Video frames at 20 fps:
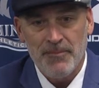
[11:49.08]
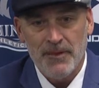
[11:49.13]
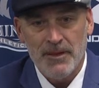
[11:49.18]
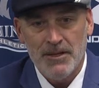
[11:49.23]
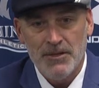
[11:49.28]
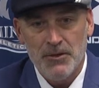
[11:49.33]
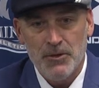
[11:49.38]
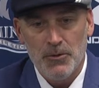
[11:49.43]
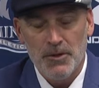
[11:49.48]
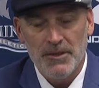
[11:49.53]

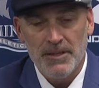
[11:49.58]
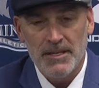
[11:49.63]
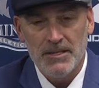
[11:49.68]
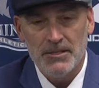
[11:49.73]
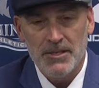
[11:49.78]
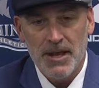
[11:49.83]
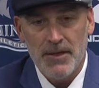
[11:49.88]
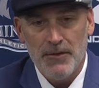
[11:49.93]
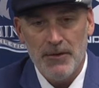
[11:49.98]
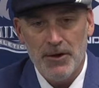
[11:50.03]
and do what they
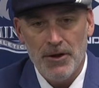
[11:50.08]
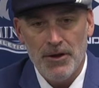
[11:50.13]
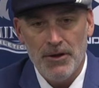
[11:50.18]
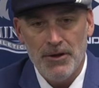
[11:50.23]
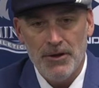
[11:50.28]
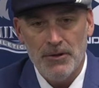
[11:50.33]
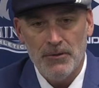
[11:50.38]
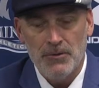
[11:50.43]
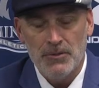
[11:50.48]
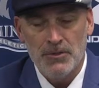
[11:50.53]
say they're going
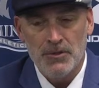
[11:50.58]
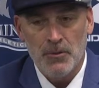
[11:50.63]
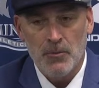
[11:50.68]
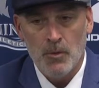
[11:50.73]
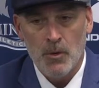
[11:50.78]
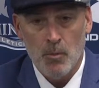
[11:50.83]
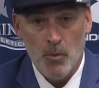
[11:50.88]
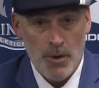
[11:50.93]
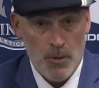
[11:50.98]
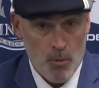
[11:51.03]
to do. So
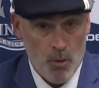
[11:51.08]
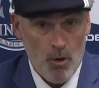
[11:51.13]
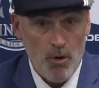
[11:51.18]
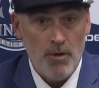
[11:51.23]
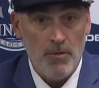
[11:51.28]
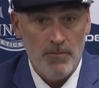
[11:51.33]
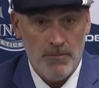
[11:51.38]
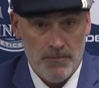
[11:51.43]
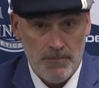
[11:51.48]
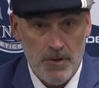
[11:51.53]
we,
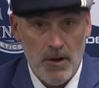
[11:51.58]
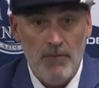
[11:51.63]
were